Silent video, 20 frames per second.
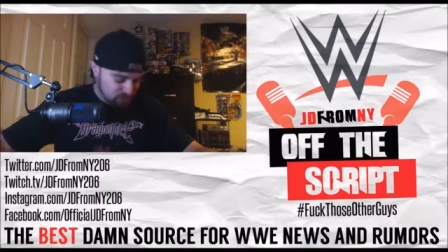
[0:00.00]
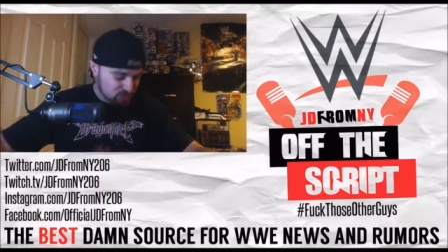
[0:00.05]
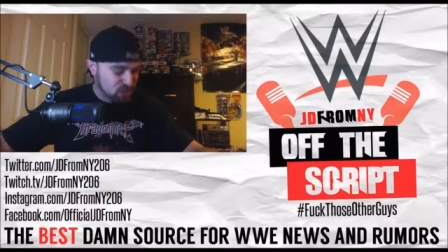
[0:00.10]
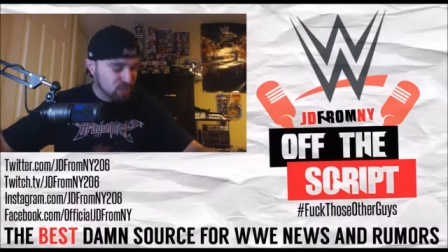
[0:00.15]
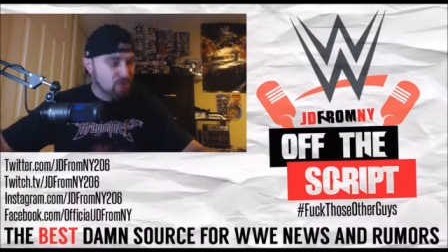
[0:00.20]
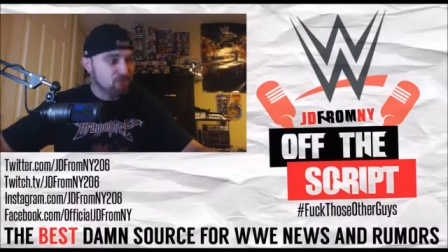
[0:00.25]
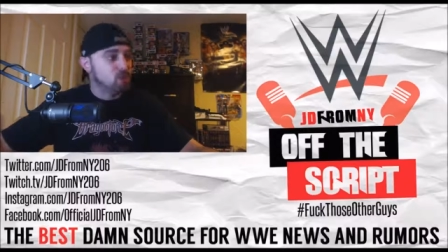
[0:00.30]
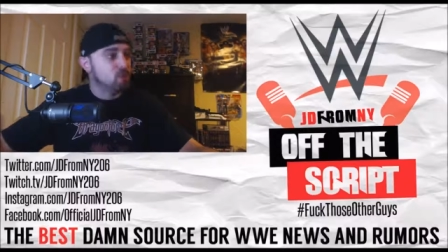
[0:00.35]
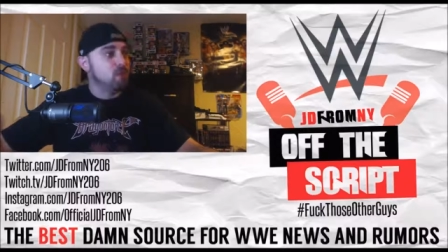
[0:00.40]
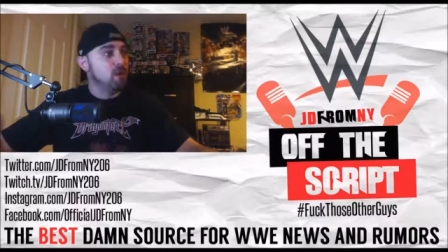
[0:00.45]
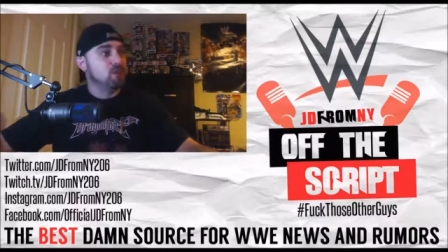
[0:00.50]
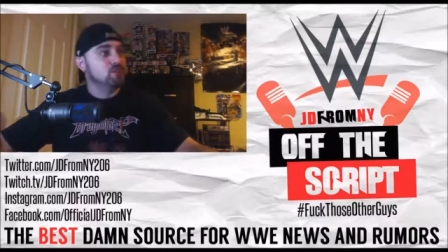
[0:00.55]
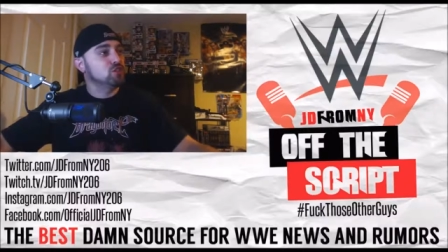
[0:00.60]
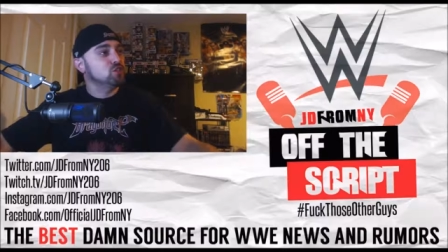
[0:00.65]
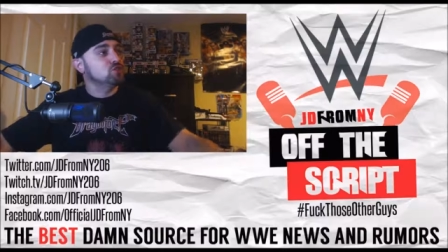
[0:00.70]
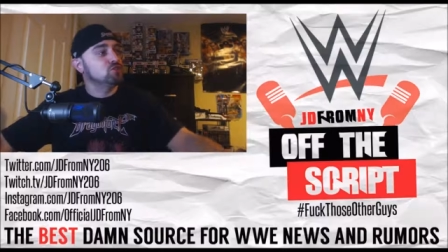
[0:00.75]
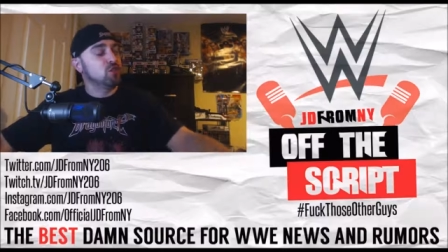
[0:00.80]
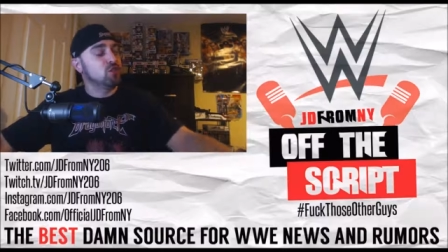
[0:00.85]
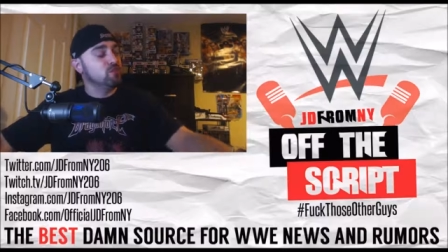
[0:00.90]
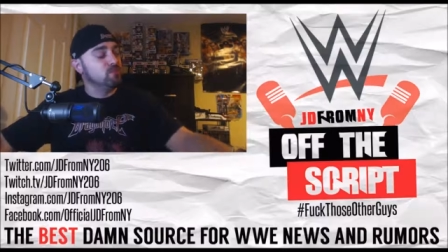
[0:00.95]
The summer
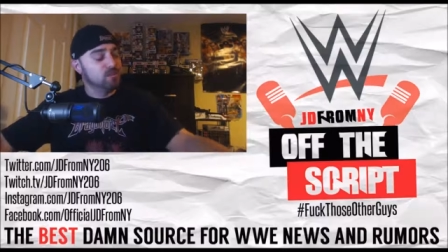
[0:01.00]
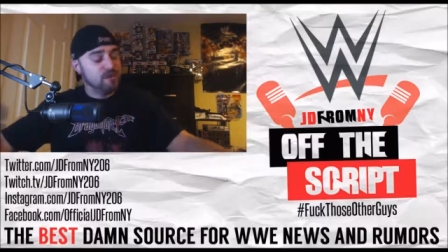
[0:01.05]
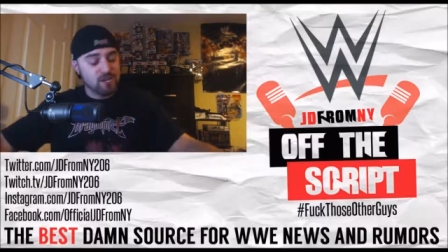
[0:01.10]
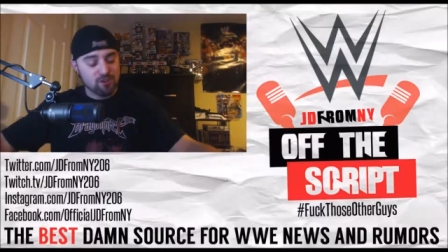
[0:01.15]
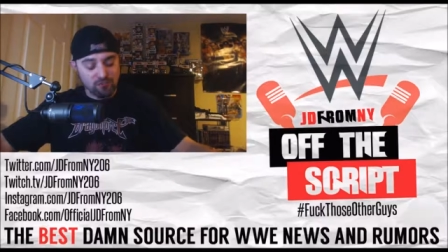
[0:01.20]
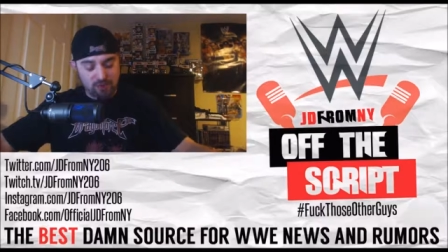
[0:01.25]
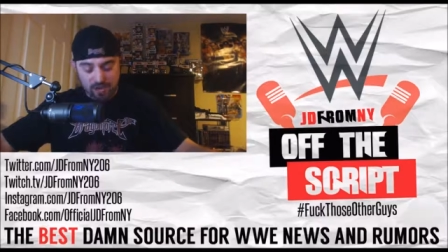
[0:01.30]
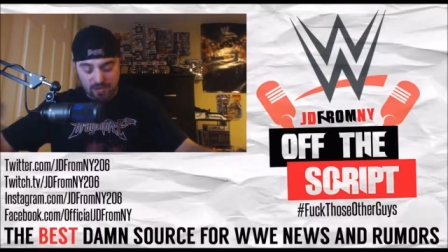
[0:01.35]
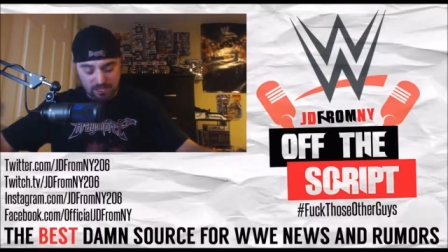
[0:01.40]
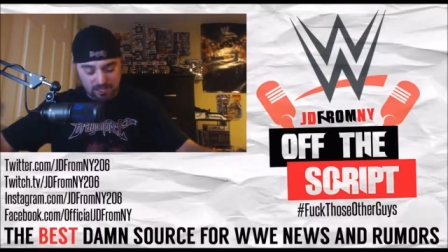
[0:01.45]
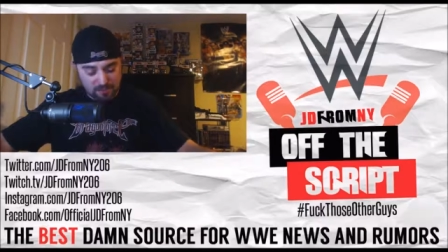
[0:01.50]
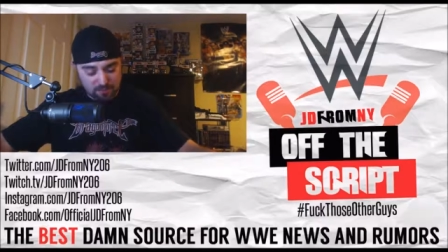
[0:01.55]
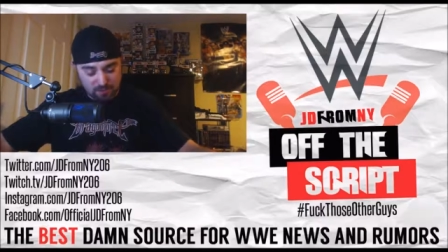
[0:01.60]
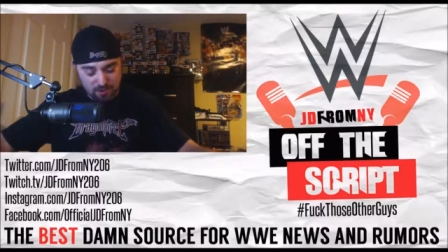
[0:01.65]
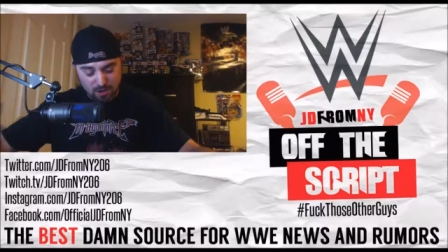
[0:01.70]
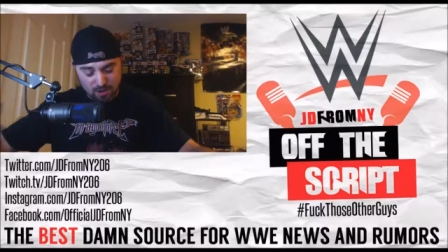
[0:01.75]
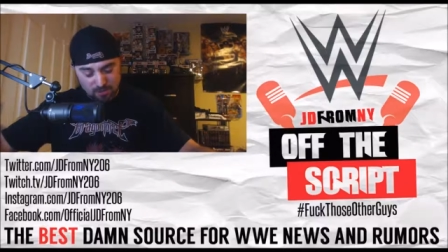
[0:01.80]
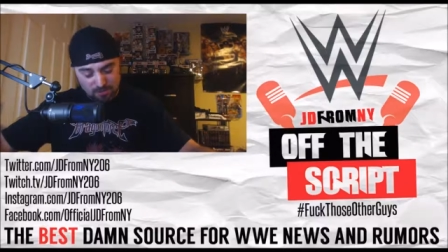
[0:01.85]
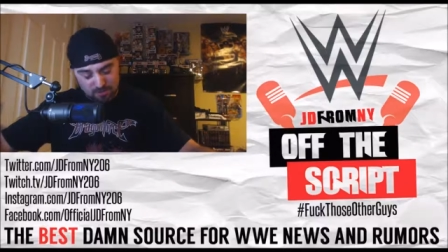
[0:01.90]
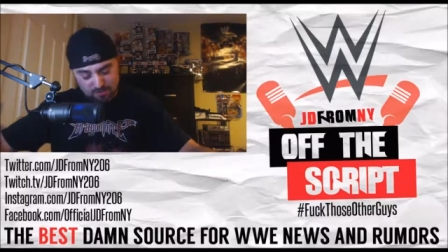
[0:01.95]
months drove me crazy,
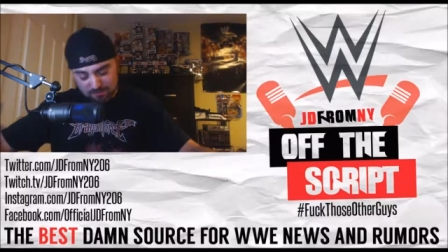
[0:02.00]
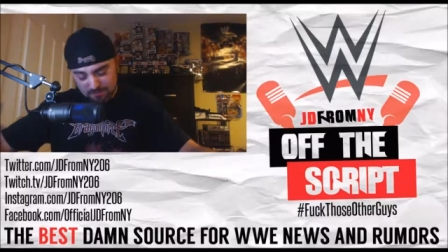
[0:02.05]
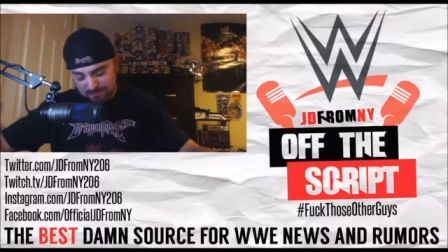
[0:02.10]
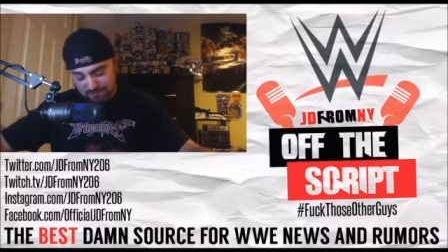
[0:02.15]
bro.